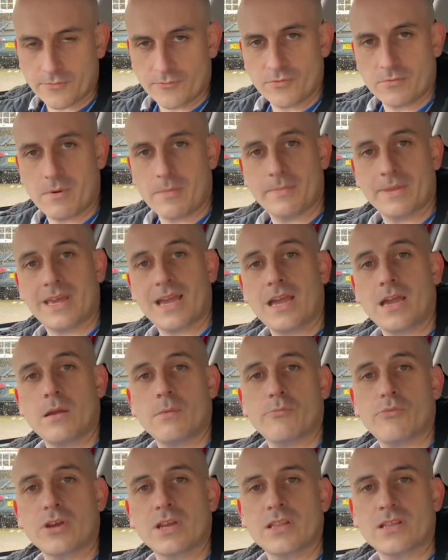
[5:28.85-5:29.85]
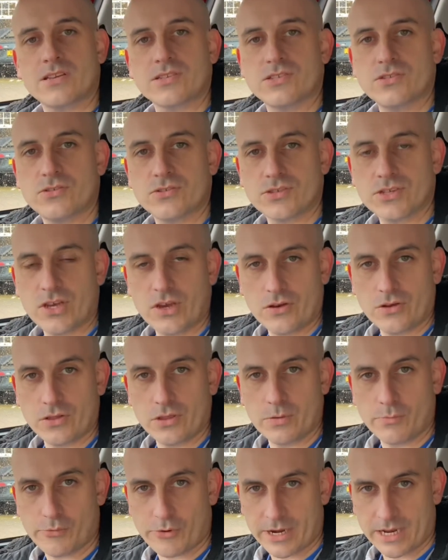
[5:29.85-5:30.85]
Remember, the handbrake does not turn on
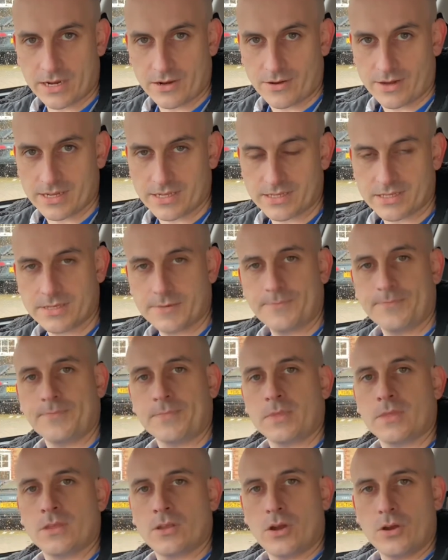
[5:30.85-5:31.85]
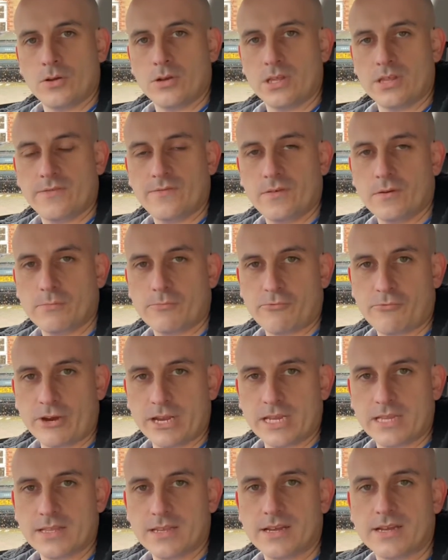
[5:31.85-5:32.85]
the brake lights, only the foot
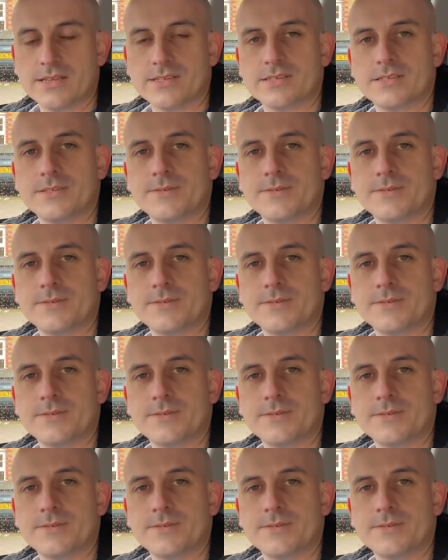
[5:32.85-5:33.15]
brake does.